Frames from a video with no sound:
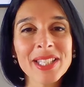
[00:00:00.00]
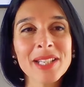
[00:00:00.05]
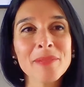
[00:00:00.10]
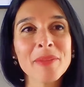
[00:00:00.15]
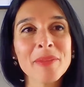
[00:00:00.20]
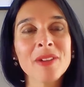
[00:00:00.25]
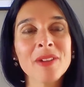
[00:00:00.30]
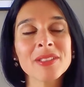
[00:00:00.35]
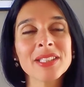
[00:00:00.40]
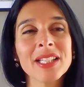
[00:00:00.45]

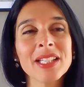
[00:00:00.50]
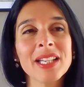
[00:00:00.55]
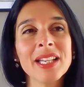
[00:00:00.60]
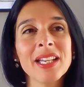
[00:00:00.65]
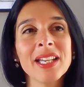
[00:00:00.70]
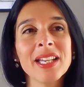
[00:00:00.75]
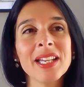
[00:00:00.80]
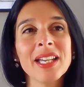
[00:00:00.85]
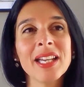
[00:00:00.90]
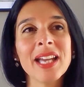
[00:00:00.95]
about,
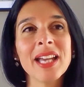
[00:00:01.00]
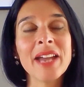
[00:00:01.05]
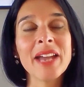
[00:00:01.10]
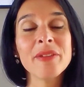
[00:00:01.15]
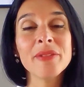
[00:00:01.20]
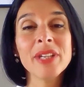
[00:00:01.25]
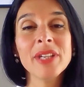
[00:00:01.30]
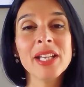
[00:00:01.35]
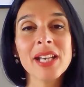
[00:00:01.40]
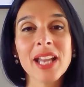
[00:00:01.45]
I
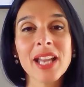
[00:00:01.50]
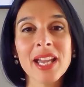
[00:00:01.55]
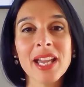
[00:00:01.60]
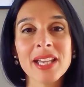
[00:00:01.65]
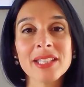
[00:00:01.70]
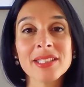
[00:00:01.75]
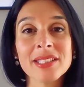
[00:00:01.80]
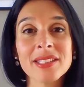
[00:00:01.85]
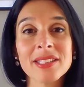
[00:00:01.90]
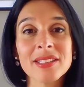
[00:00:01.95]

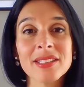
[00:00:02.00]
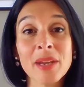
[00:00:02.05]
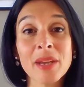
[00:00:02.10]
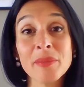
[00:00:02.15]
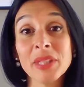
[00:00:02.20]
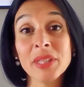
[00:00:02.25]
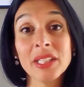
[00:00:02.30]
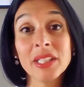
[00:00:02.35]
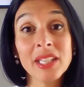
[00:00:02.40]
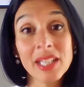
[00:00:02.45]
realized,
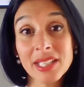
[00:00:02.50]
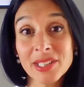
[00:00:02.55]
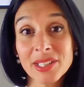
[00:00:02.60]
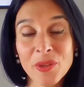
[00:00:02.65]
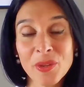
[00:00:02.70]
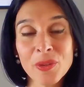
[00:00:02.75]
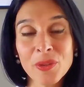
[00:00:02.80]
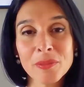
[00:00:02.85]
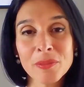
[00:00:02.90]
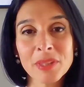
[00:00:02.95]
he
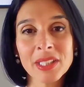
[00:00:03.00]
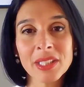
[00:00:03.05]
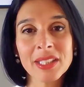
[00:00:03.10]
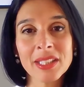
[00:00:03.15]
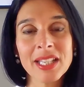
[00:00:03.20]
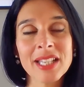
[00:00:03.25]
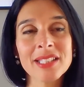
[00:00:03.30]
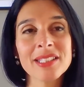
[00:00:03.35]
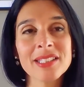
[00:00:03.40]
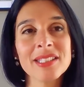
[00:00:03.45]
told me
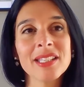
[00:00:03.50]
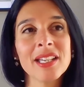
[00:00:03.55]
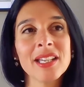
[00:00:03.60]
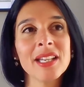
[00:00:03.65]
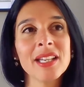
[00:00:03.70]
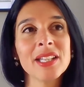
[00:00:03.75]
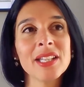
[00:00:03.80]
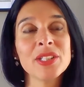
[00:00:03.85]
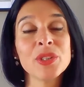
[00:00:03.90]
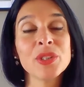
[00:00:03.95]
that
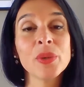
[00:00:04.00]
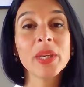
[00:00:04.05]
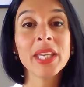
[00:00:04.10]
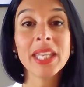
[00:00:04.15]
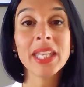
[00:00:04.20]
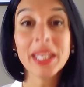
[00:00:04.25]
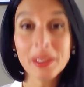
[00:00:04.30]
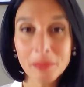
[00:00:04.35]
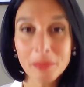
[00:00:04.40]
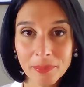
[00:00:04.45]
to
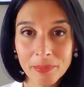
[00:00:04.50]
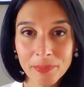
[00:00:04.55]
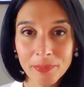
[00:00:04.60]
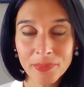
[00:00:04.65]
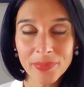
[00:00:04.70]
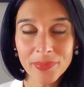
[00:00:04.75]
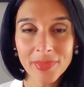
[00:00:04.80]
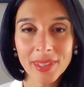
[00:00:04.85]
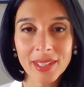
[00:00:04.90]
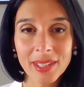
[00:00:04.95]
him
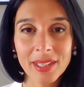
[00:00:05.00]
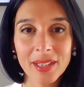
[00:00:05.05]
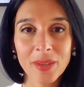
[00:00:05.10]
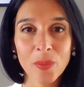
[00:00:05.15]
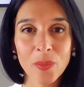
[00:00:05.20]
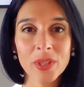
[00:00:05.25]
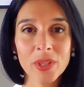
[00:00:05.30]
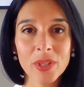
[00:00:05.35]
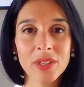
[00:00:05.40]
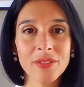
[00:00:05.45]

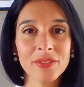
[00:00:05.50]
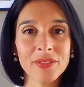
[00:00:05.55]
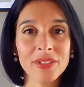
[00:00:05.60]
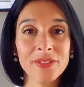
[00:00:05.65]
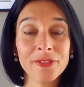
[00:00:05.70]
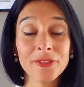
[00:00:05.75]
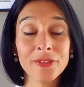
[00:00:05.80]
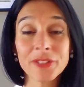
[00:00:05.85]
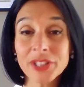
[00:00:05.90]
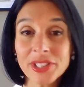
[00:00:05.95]
one of the
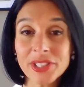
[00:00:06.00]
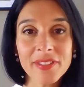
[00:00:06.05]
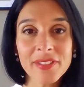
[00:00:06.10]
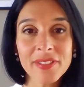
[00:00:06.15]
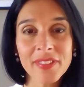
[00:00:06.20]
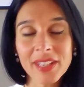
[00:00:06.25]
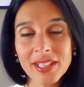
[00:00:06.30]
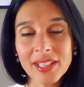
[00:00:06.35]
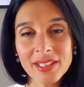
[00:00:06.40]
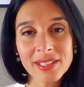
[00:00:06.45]
first
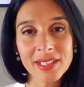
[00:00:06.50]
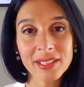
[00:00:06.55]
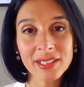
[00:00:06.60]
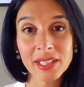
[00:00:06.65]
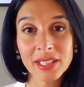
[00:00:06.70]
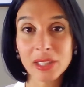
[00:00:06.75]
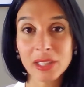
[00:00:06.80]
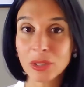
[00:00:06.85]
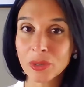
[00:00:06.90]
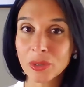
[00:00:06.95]
things that
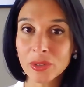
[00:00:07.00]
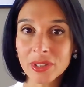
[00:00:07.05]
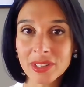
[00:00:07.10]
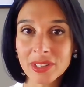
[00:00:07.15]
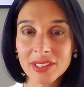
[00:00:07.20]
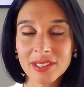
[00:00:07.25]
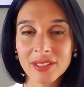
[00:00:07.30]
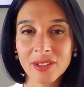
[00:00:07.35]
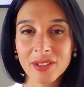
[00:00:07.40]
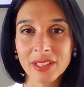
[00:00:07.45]
he
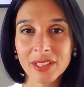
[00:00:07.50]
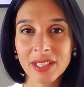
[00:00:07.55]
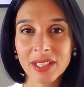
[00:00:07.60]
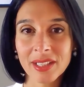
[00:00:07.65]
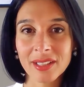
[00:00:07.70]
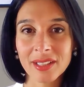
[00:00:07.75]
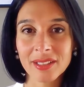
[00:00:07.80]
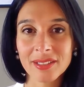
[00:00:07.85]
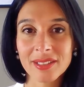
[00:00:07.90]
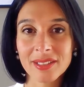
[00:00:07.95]
looked on
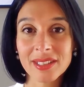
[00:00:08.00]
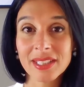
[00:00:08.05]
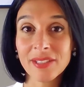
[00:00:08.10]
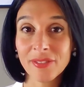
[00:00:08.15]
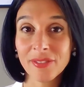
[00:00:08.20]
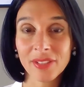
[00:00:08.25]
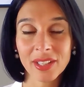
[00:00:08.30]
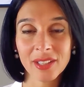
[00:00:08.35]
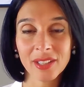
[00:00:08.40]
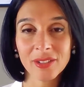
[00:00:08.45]
a
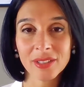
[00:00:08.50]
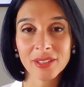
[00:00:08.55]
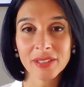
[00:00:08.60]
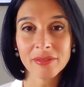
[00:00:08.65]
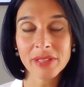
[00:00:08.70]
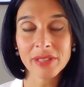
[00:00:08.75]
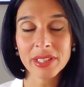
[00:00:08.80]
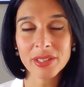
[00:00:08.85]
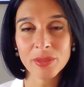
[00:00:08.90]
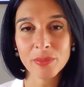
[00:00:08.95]
CV, on a
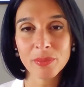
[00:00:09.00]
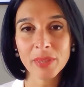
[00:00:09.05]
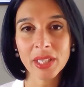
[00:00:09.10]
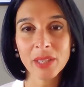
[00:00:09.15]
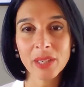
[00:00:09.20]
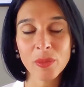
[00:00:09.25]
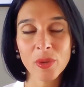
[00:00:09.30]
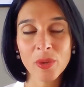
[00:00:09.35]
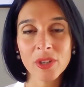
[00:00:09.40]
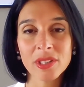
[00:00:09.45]

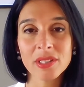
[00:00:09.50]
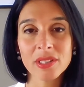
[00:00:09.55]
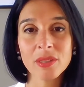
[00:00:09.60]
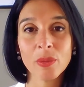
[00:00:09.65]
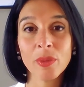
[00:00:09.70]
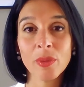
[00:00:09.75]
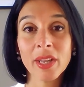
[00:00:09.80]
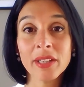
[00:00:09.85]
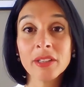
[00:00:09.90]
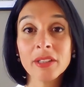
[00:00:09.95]
resume, was
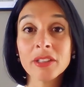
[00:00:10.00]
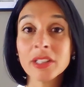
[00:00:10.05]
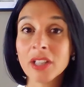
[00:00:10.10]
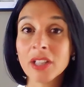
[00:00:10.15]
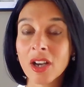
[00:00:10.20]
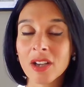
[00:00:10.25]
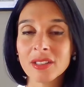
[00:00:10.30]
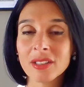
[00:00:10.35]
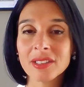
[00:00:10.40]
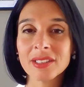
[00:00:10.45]
whether or
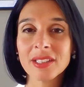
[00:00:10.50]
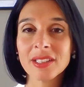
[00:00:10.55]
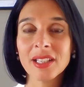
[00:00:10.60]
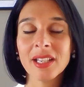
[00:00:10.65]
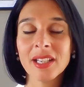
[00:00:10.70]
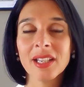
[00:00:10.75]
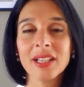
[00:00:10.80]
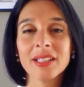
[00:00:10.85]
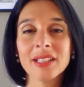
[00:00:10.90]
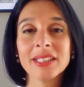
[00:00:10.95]
not
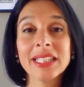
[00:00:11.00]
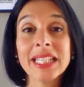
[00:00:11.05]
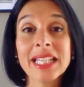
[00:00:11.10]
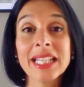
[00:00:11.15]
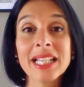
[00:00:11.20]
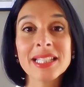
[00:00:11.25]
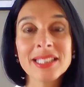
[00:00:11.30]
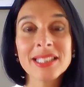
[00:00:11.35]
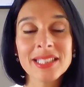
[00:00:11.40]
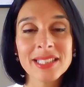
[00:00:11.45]
the
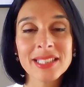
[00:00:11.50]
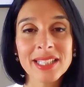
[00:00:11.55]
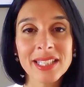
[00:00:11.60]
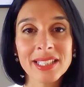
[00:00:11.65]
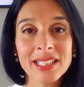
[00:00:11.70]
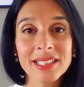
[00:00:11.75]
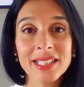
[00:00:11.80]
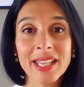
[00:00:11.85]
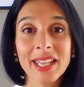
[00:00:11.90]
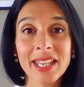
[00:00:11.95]

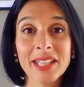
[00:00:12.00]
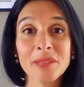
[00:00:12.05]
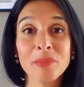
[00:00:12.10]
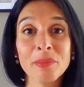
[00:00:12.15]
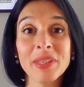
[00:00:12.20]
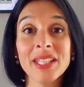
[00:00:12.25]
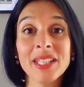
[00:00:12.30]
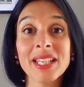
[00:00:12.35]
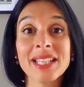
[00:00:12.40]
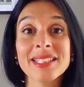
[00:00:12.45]
candidate had
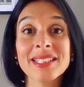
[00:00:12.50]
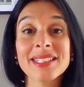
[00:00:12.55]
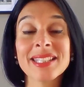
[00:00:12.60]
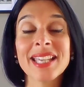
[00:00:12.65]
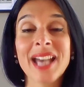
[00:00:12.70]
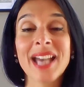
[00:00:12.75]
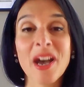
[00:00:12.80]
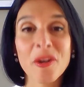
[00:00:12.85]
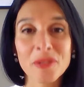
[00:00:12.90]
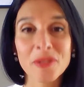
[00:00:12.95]
been a
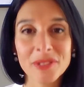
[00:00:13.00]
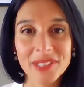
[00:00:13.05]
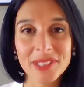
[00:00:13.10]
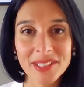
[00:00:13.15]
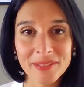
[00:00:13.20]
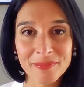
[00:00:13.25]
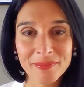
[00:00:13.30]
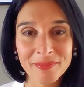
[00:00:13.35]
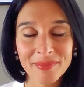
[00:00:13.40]
scout,